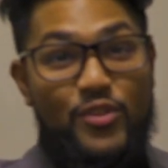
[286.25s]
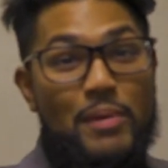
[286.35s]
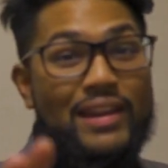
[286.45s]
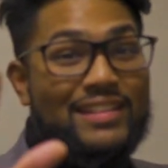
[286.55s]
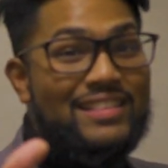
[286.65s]
if you
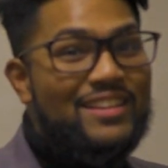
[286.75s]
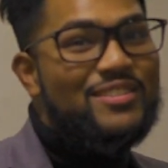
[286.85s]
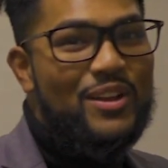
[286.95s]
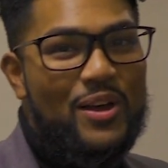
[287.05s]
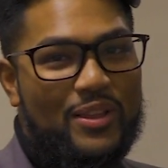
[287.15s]
made it
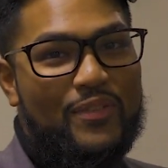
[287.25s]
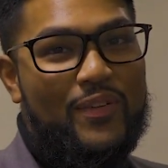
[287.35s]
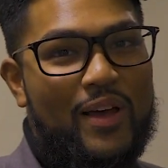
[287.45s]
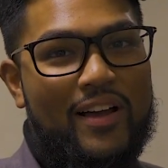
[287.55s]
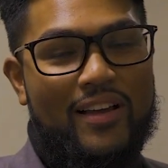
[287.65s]
this long in the
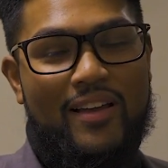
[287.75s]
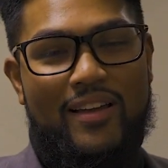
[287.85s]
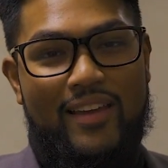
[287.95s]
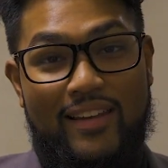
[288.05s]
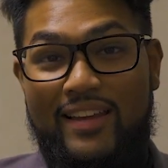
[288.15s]
vlog,
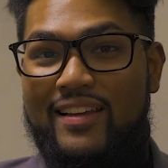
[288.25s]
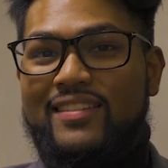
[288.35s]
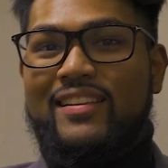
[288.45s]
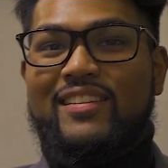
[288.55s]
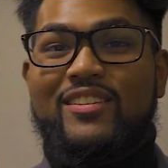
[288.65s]
and like I
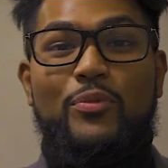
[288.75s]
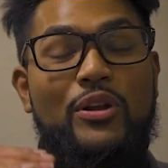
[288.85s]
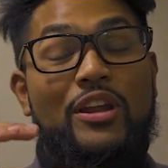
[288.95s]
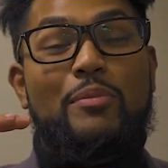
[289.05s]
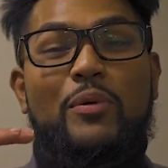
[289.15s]
said, this is one,
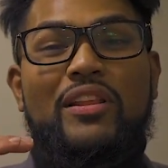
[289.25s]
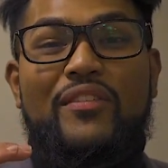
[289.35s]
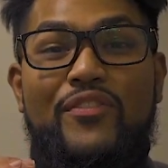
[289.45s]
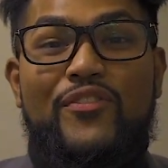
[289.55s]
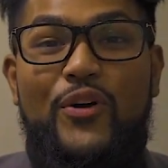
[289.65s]
gonna be one of
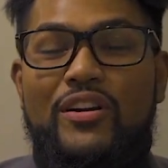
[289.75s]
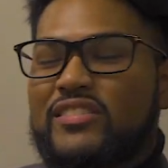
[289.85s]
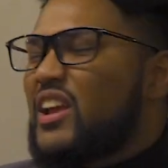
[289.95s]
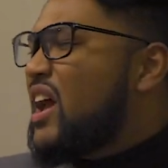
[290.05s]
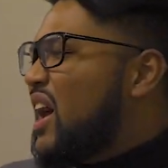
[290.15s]
the
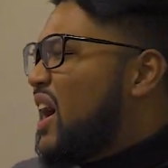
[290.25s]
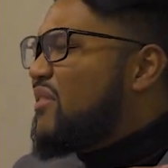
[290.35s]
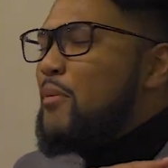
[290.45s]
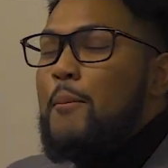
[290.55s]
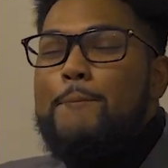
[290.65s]
first
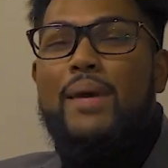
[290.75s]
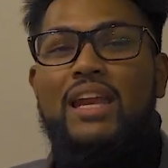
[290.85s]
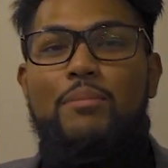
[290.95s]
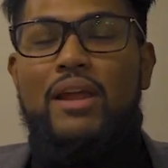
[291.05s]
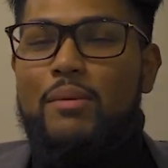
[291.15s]

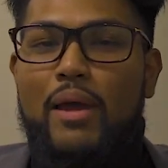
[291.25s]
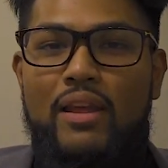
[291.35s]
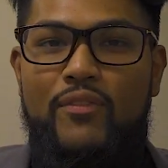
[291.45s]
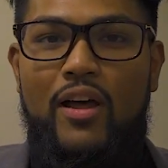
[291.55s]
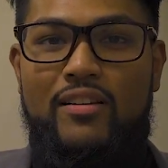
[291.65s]
many, many,
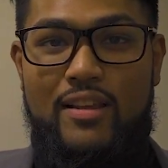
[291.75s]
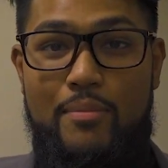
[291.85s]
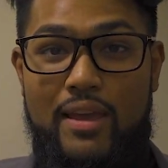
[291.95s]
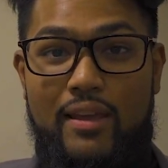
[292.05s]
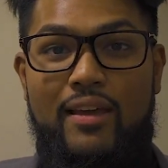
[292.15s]
many vlogs I
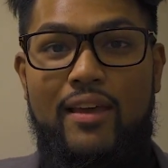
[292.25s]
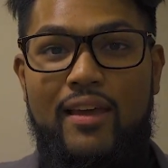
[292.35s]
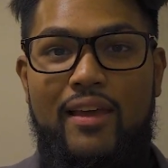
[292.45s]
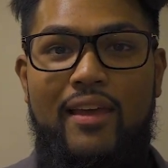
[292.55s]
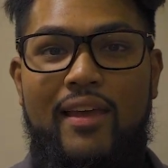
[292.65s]
make.
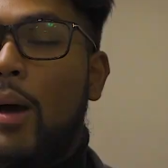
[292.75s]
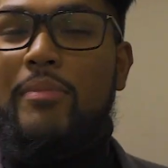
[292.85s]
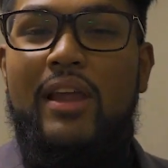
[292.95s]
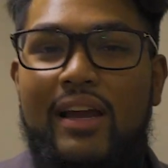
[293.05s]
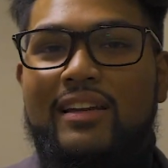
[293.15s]

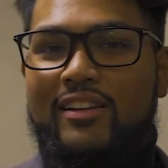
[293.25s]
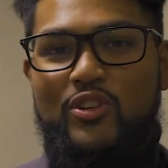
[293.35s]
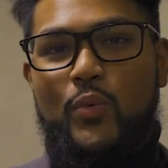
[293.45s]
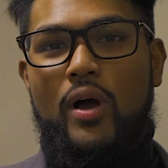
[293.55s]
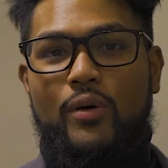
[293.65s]
I'm not gonna
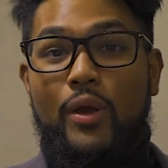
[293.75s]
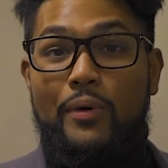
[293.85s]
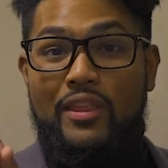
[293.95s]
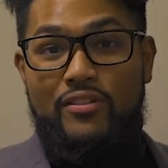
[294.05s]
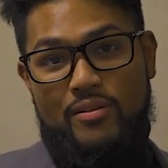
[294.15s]
let you walk away
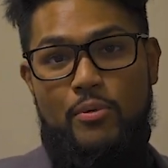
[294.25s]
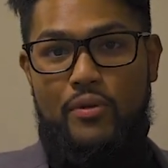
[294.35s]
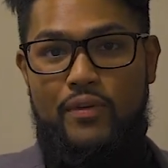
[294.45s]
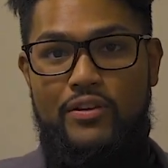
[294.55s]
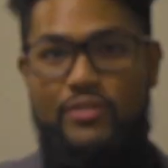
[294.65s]
without some
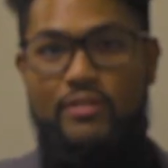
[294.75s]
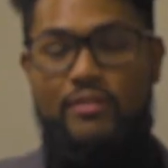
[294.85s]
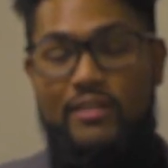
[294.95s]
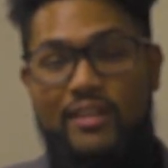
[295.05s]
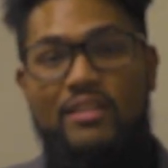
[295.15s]
motivation.
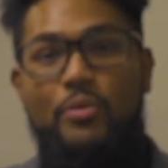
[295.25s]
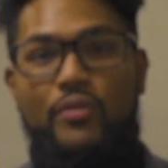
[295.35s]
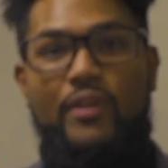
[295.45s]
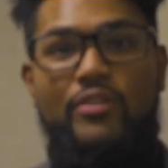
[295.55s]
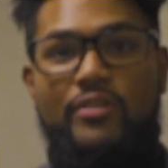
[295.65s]
And today's
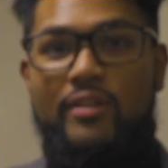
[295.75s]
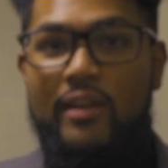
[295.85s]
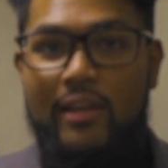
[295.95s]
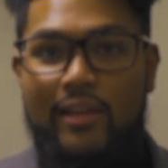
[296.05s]
motivation